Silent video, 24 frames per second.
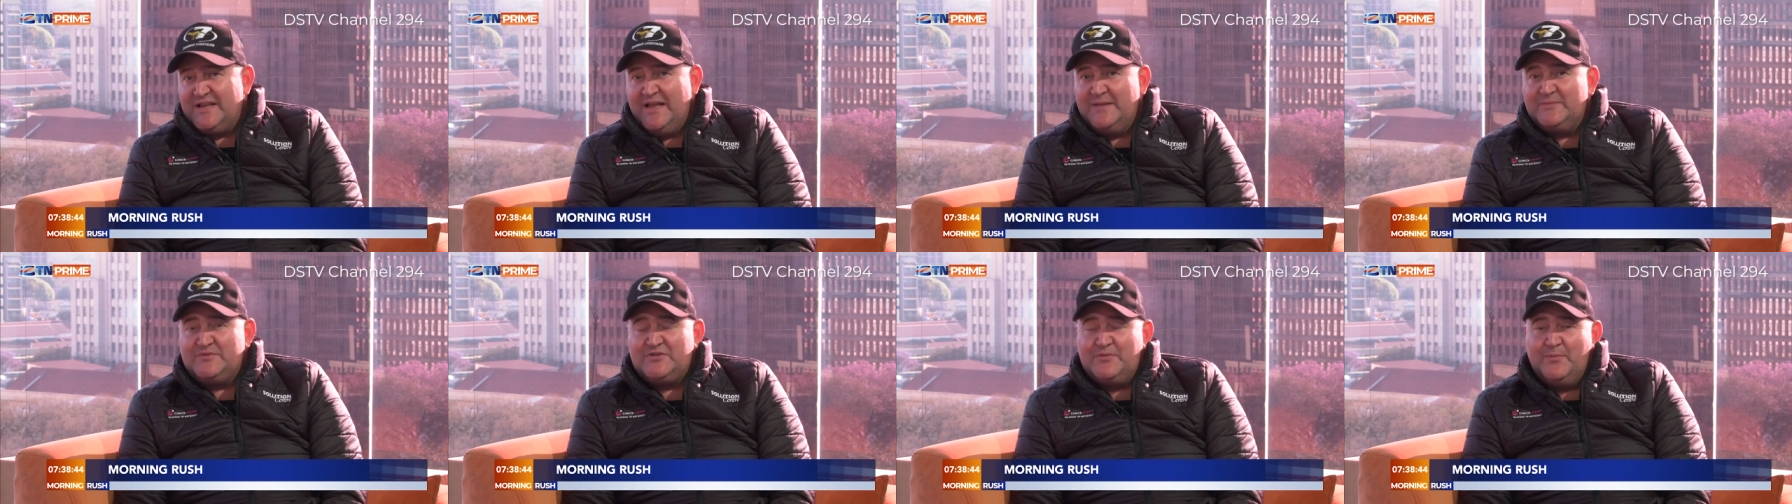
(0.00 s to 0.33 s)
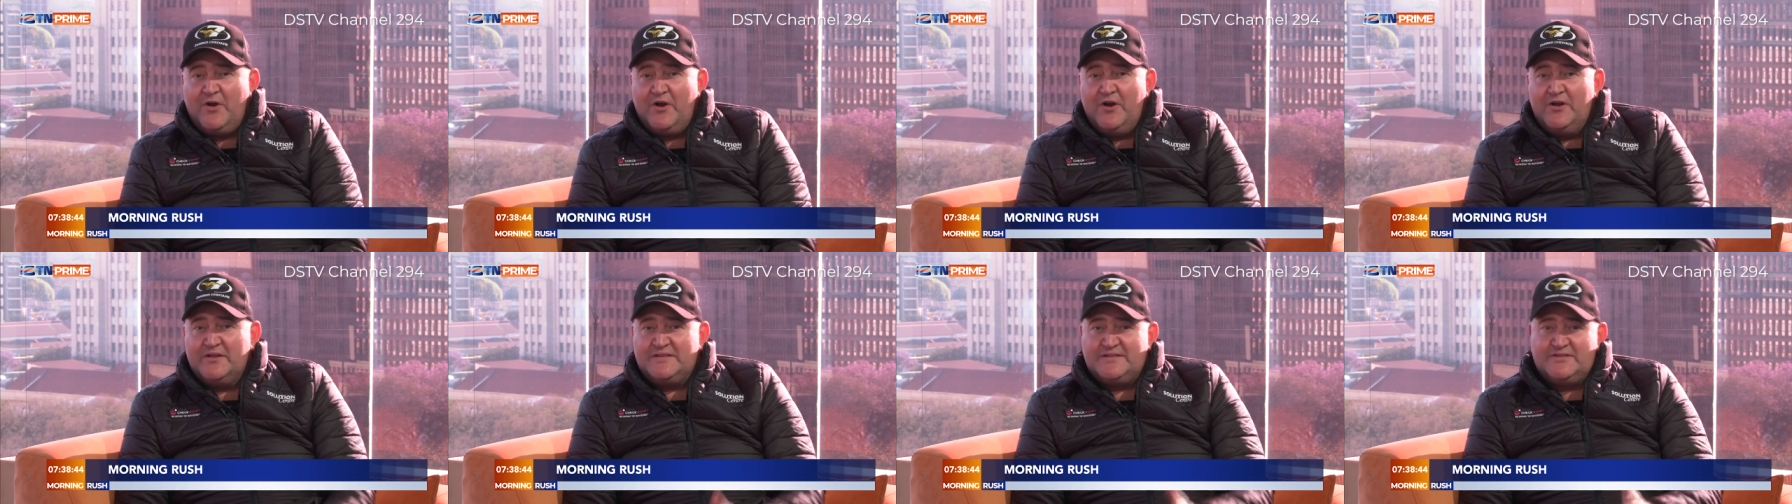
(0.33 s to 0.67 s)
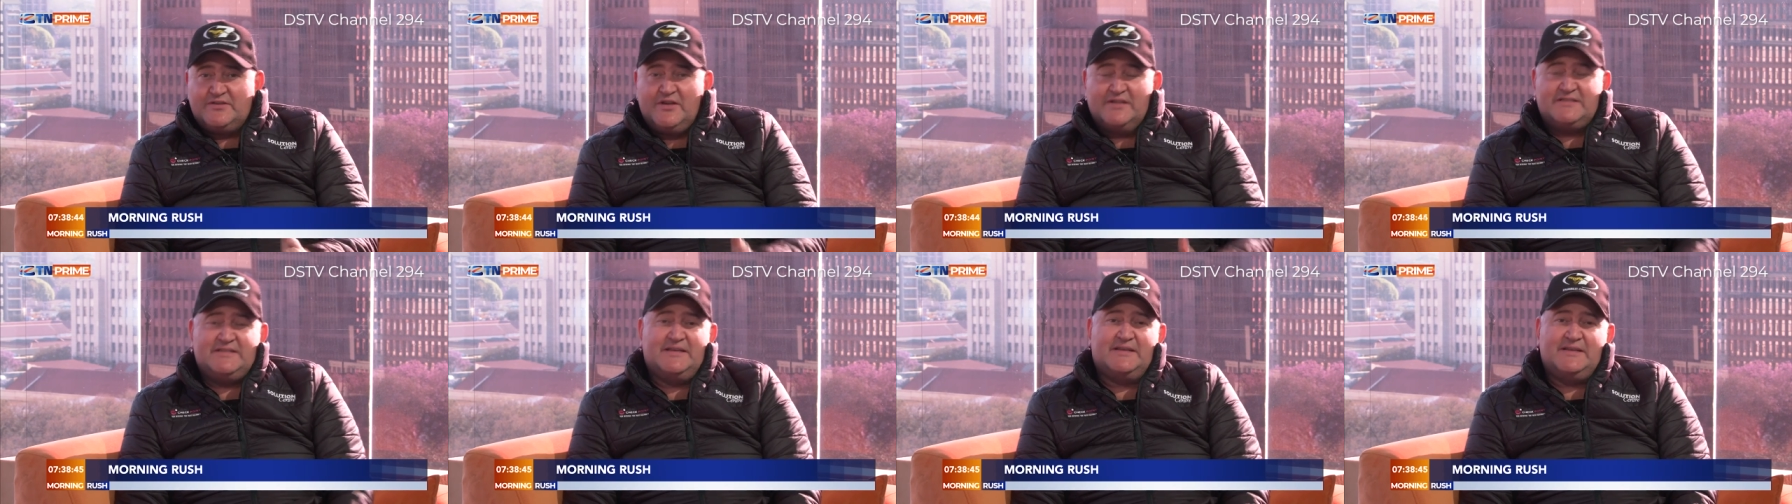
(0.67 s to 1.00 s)
Lab tomorrow
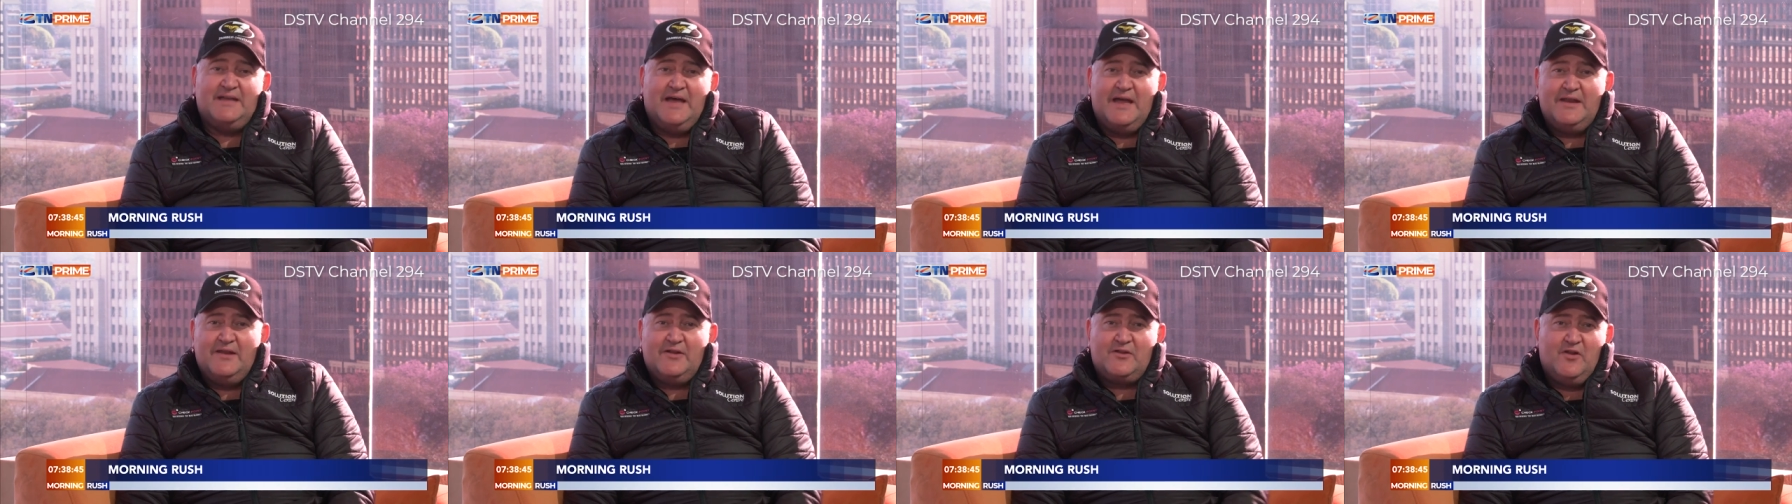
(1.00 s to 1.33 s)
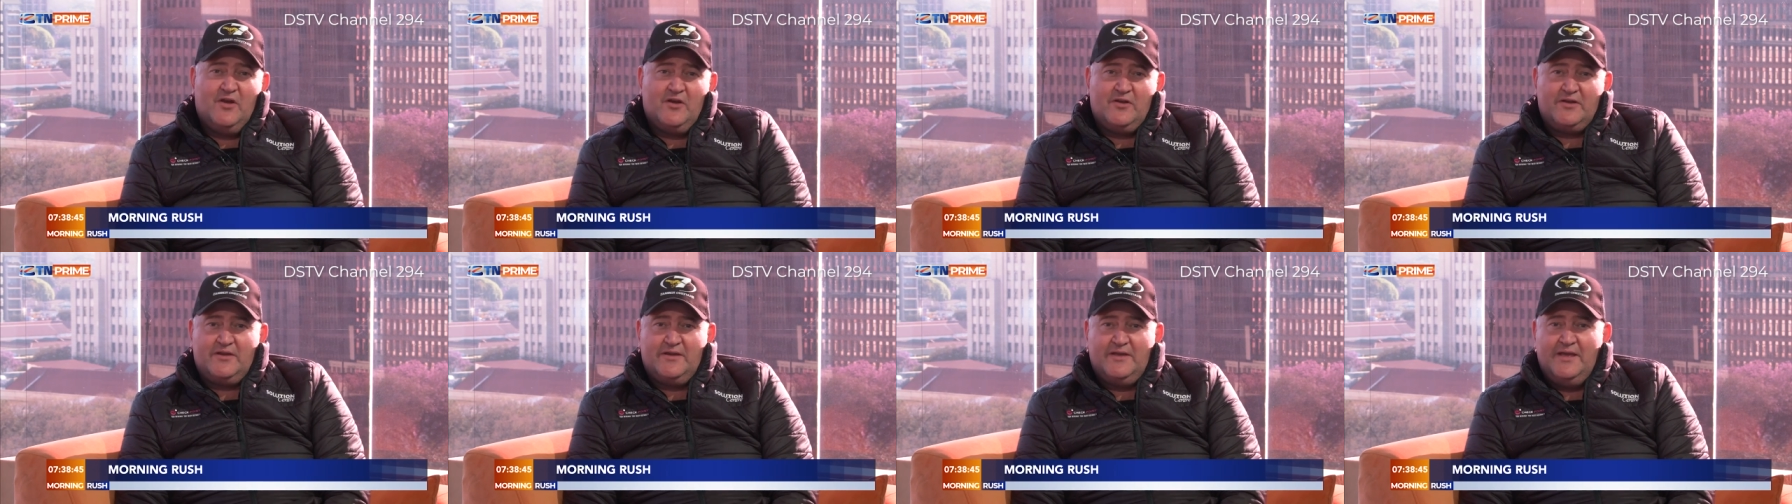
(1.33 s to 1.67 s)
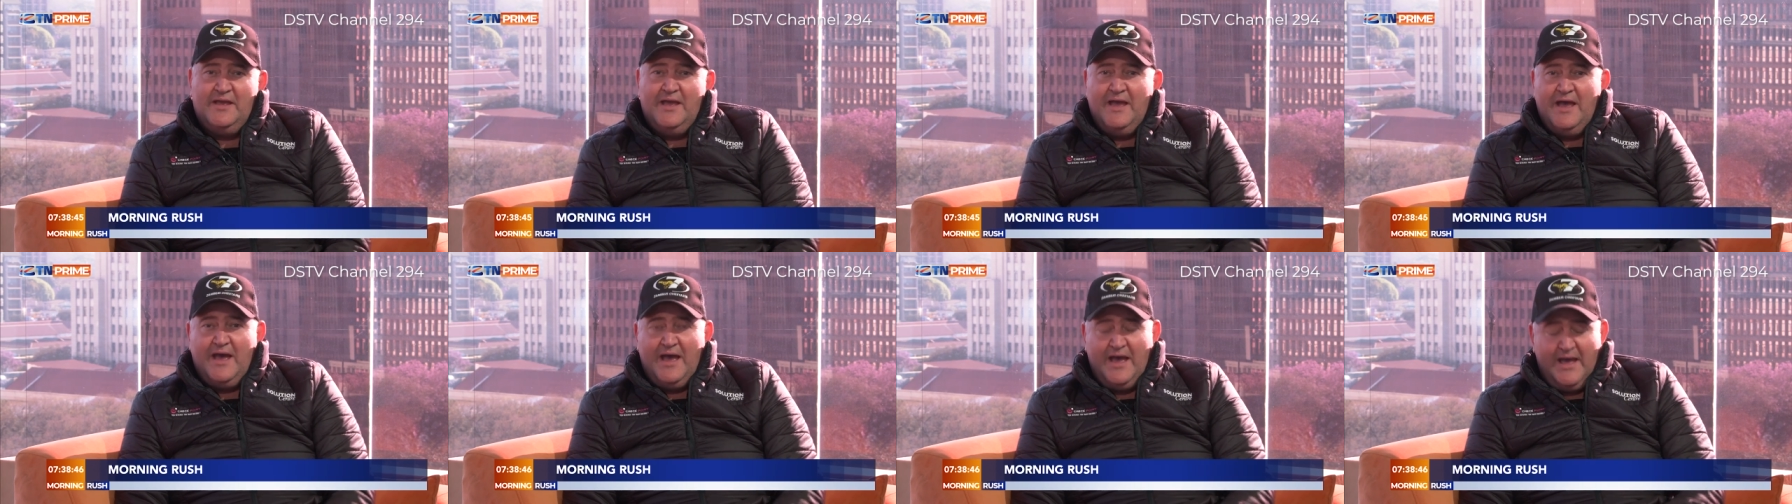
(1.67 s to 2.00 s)
starts at 9 o'clock.
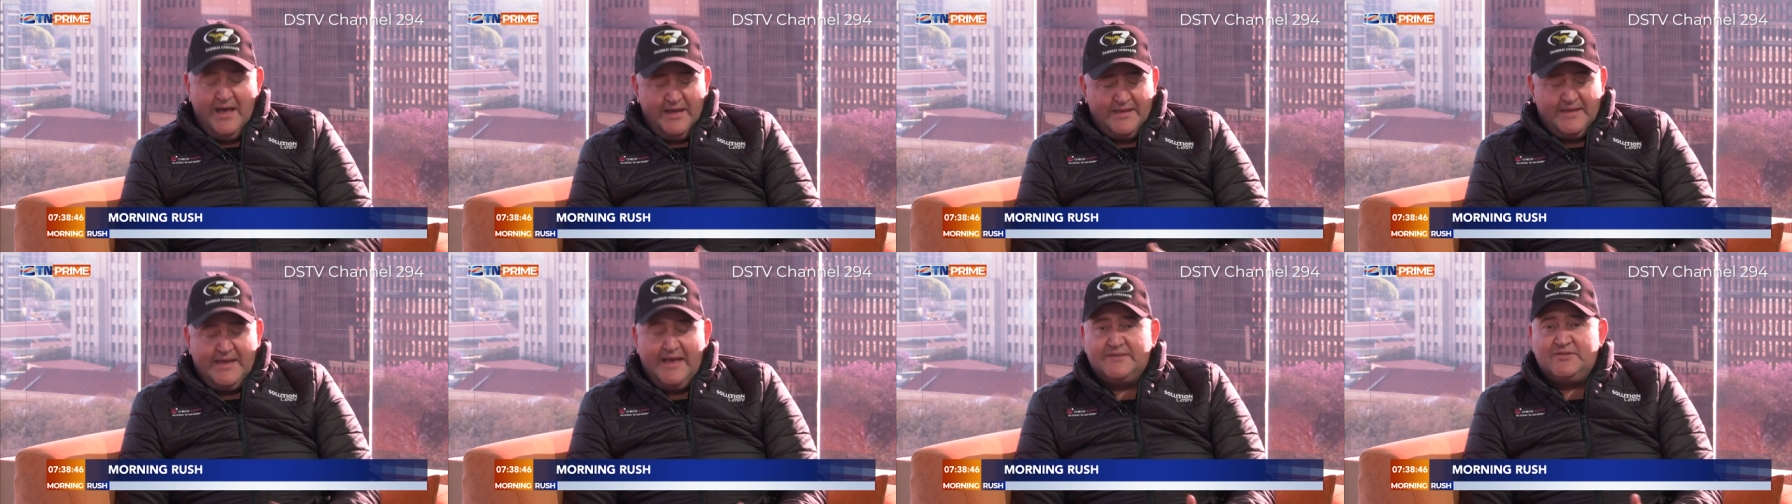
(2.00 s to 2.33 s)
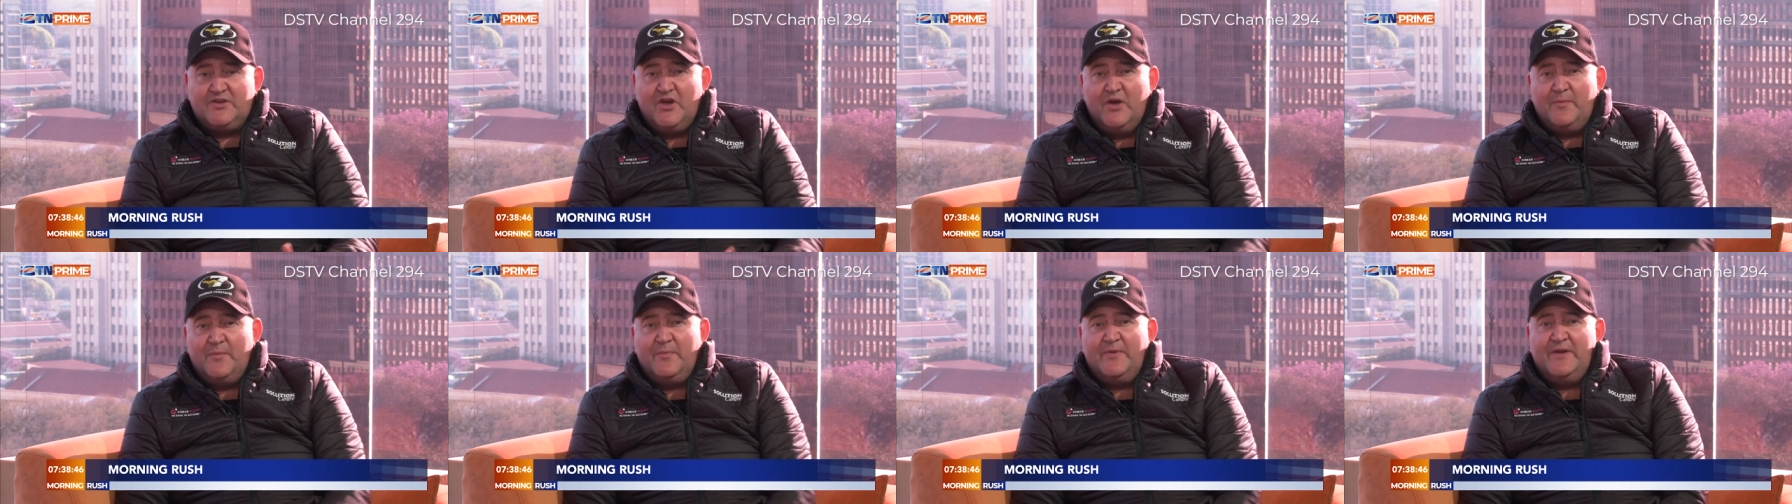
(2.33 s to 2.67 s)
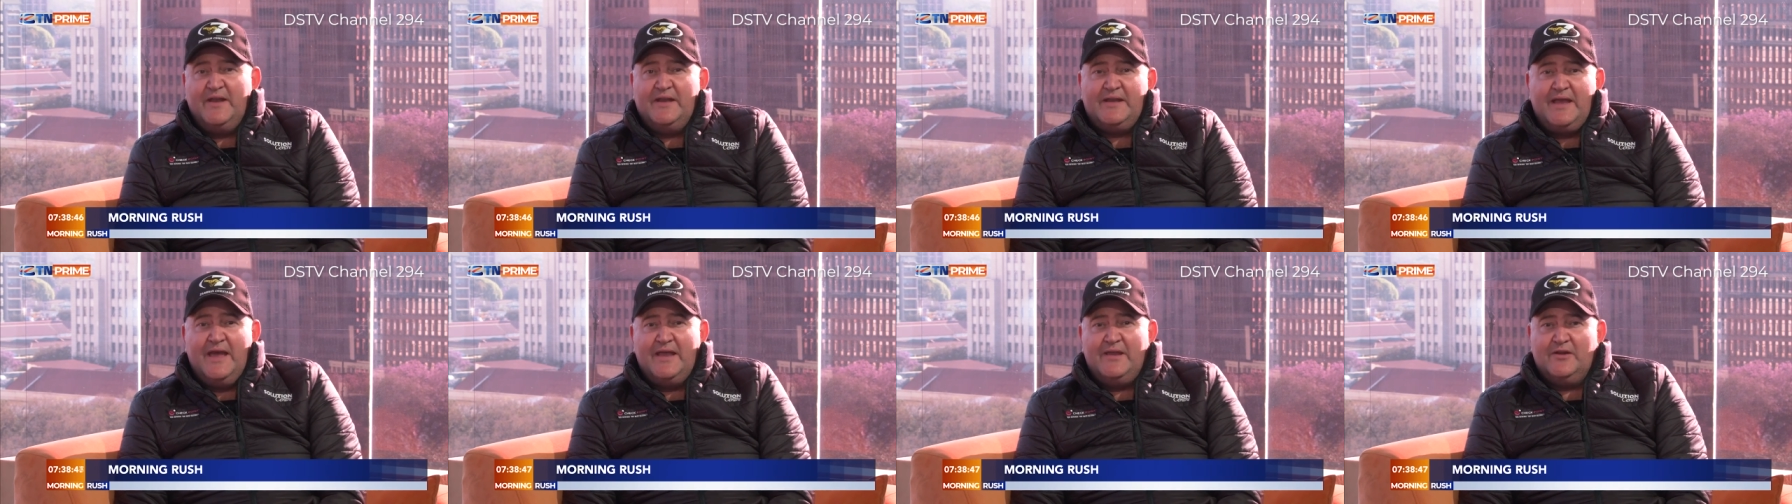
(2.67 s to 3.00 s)
Uh, gates open
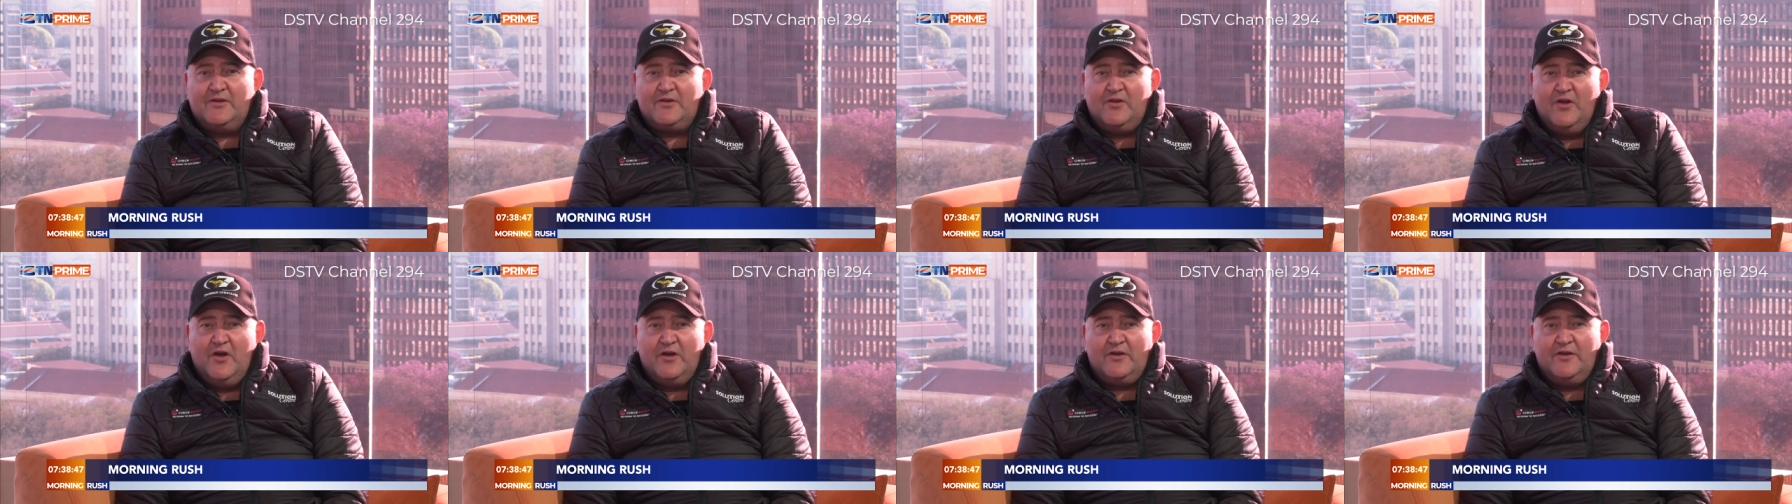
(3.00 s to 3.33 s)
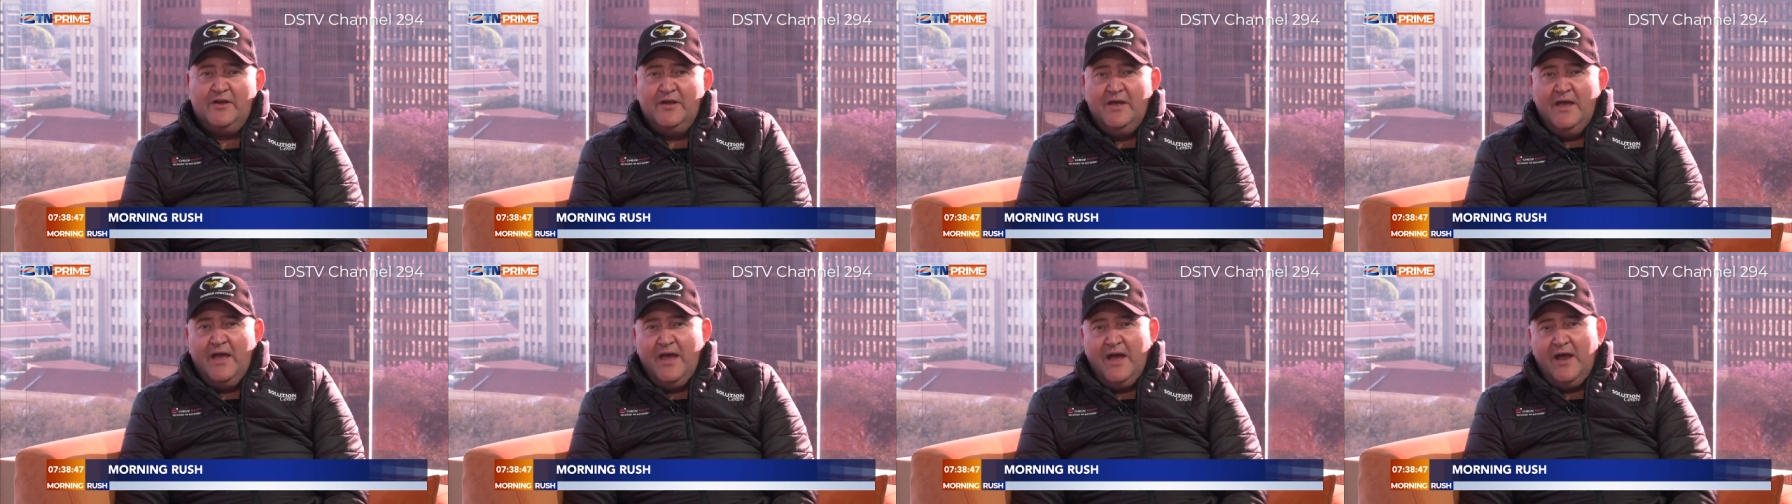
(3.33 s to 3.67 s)
at 8 o'clock.